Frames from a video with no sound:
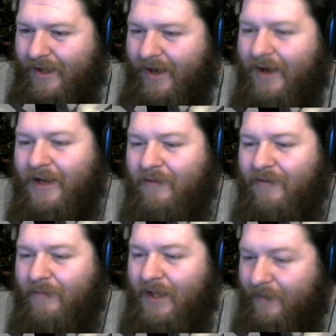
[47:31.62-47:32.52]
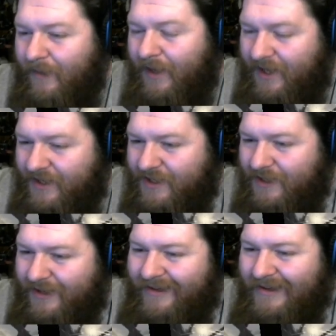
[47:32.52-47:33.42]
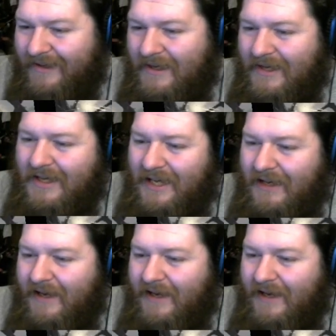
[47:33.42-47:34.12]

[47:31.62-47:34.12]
On hit of a melee page, he